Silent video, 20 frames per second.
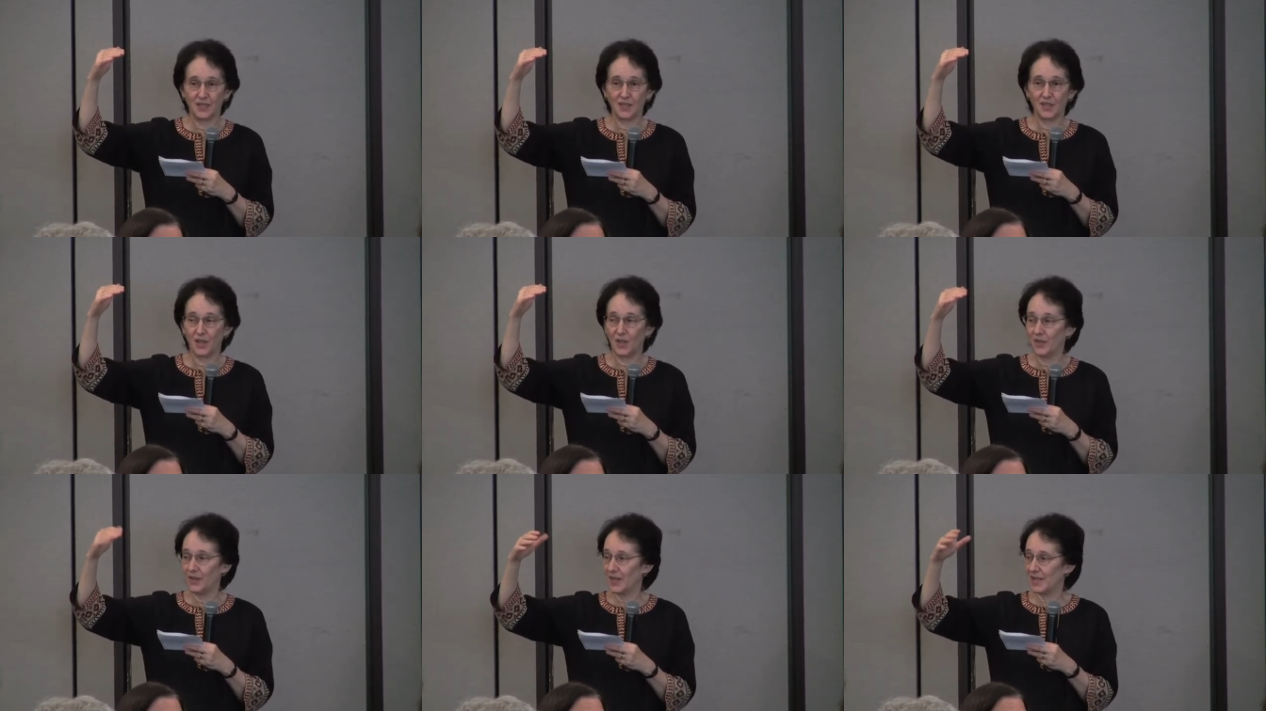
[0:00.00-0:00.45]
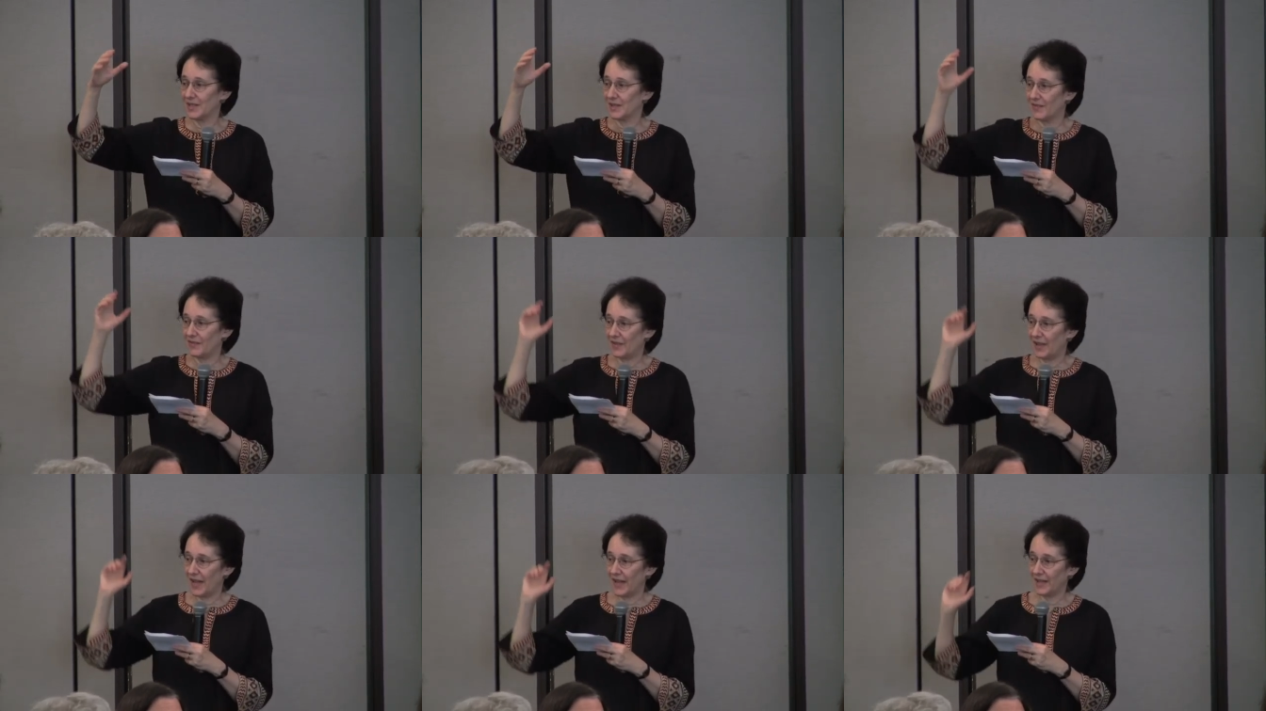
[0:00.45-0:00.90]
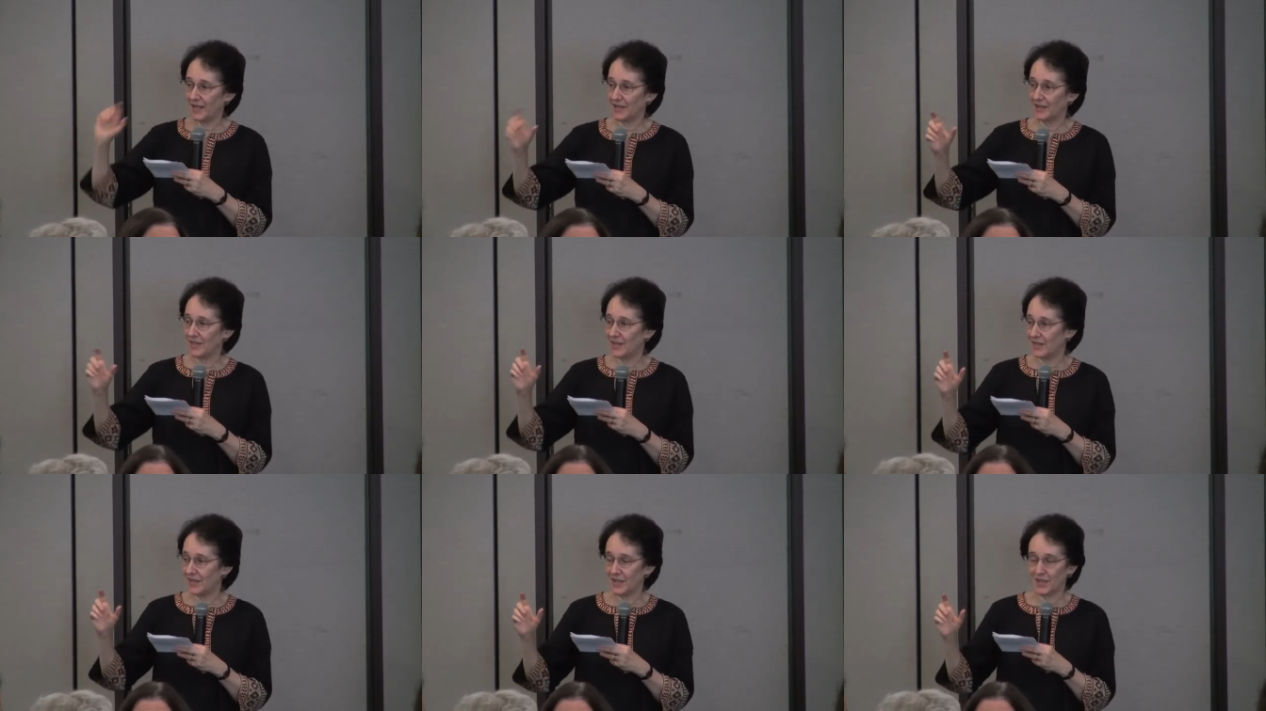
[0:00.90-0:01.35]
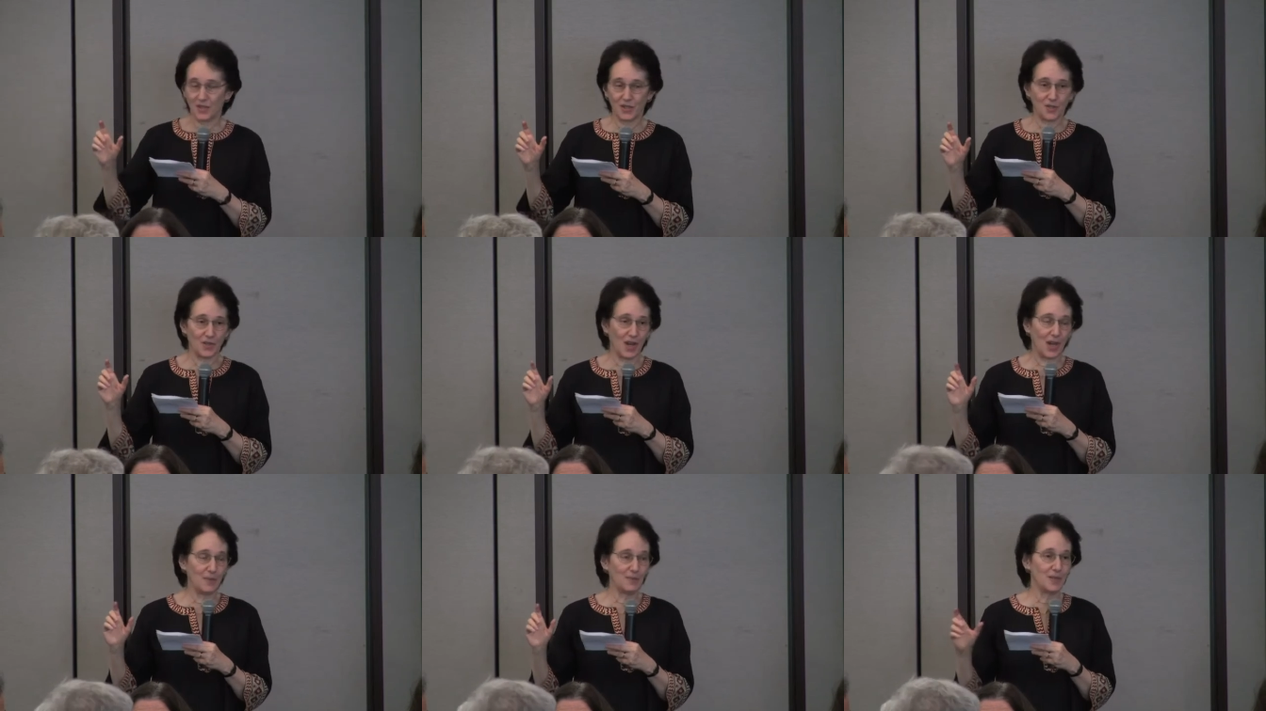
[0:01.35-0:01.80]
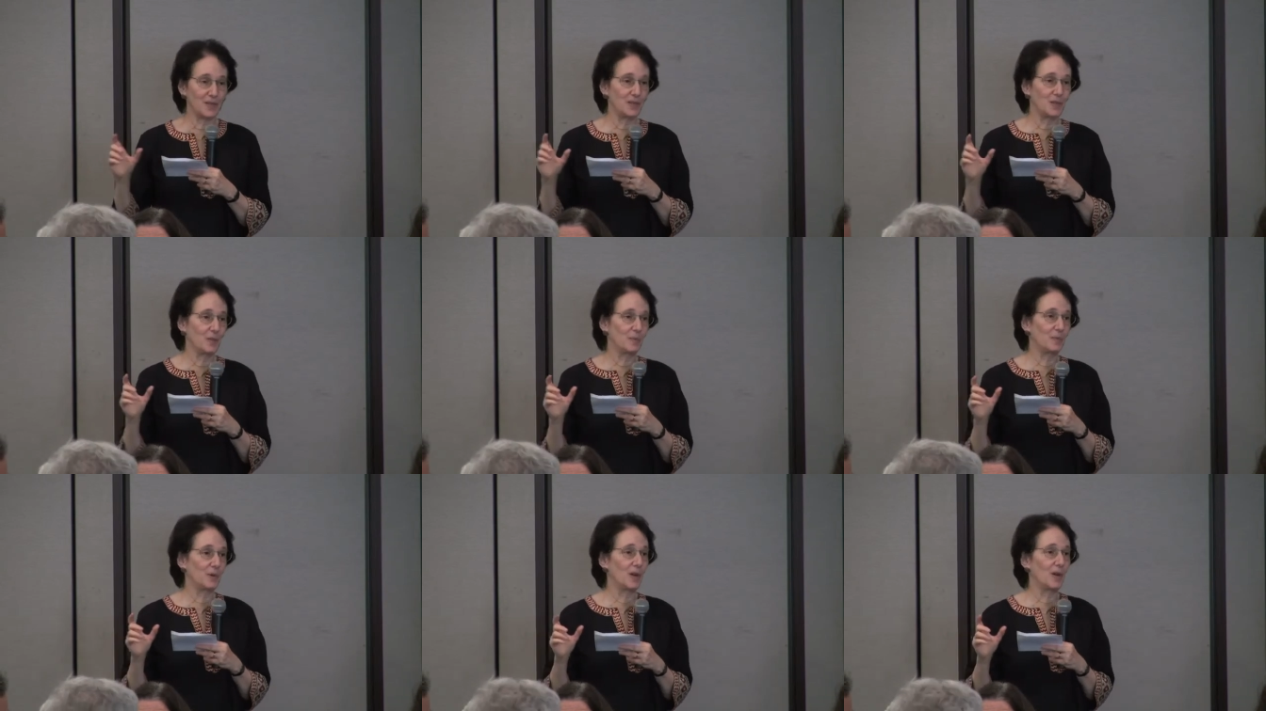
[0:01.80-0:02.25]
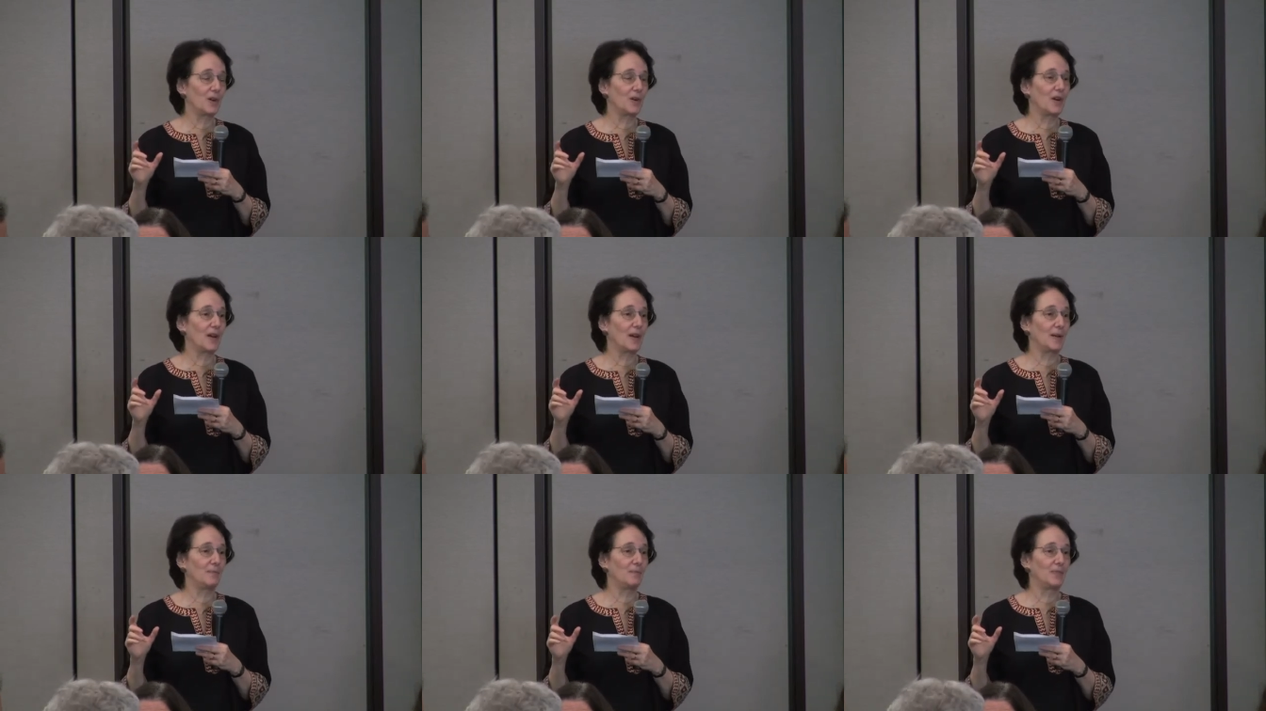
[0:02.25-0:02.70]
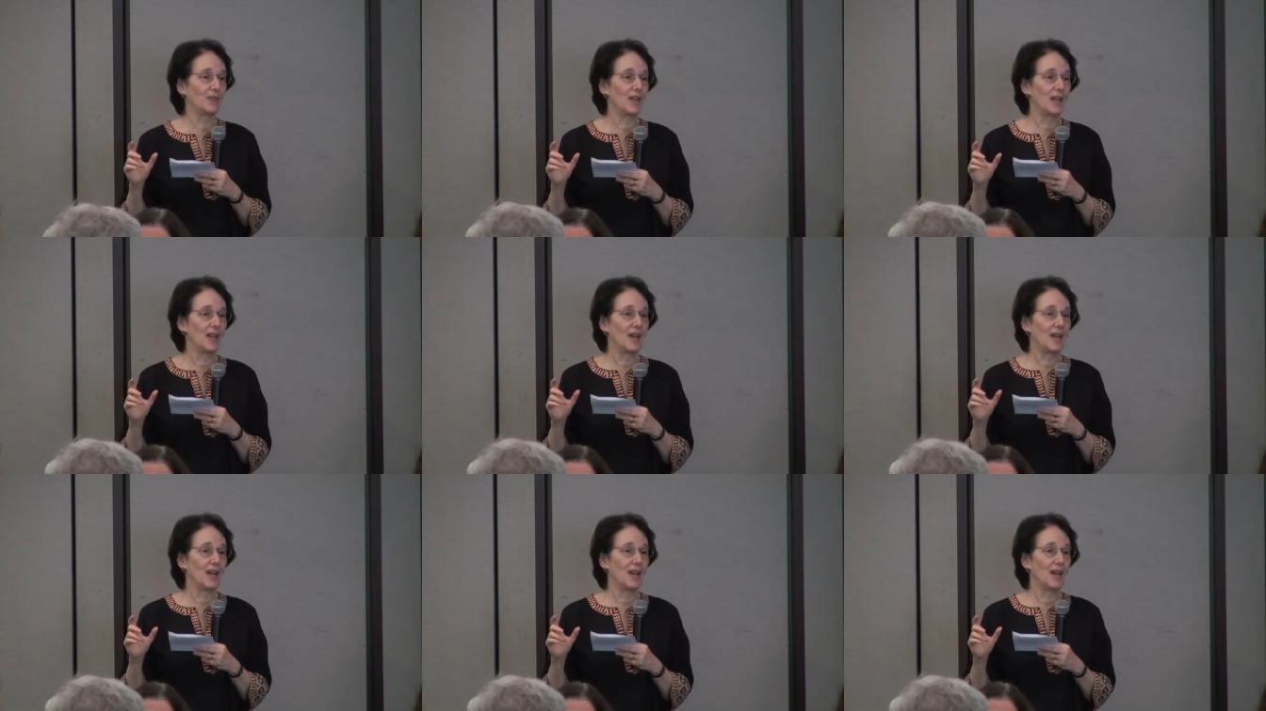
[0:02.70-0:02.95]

So there's a flyer that describes the new program.